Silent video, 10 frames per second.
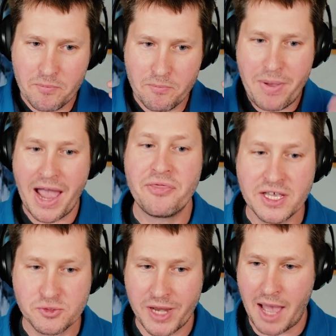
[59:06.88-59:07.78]
bad
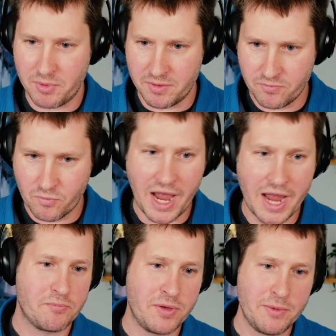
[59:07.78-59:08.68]
things would happen,
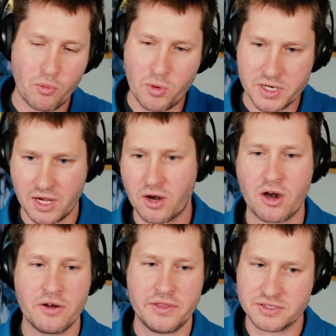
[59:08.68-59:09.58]
right? People would get
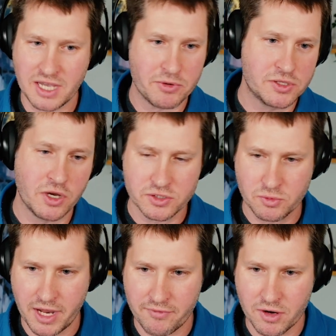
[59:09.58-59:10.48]
hurt, they'd stub their toes or
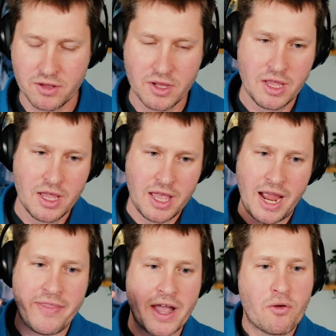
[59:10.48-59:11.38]
whatever.
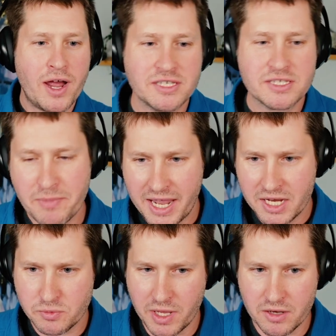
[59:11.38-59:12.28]
And that crisis
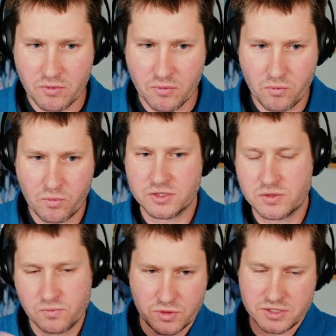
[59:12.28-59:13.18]
management was
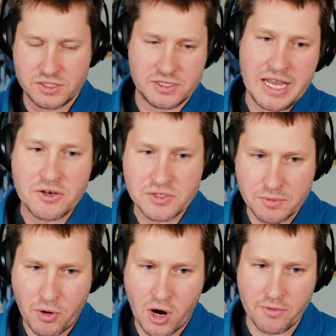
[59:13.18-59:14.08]
an interesting
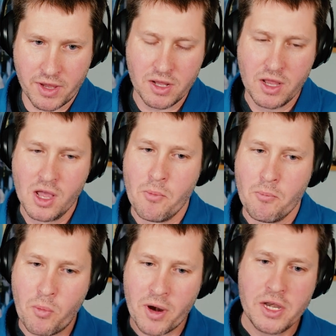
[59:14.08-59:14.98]
part of it.
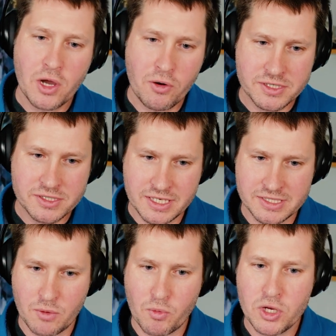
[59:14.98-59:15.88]
But what I noticed is
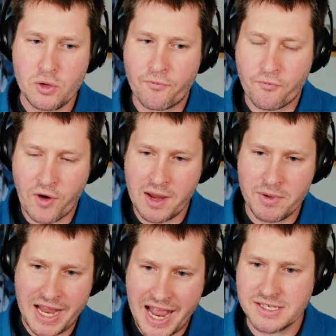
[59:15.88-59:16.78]
that when you frame
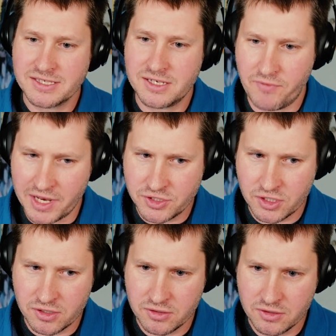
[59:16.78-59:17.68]
it as an
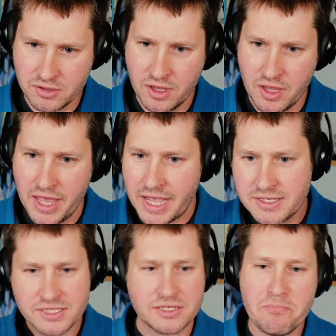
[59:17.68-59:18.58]
adventure, it
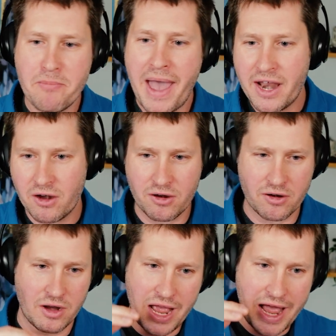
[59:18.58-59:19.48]
doesn't
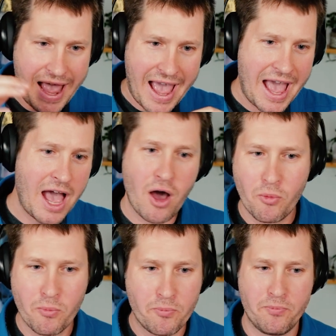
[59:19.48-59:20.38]
matter
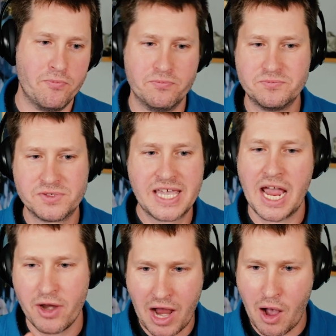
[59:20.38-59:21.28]
how
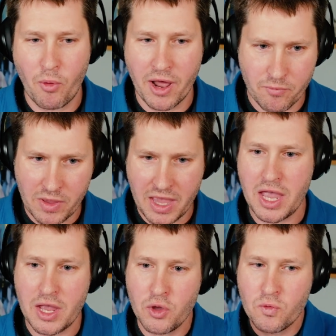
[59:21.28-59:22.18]
scary or how what
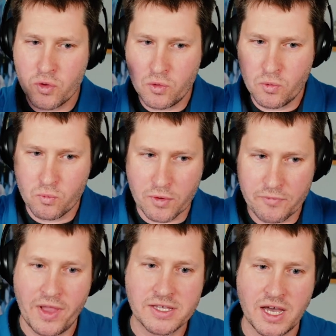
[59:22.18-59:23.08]
you
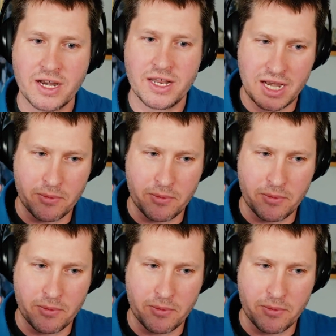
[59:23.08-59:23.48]
reflect on it in a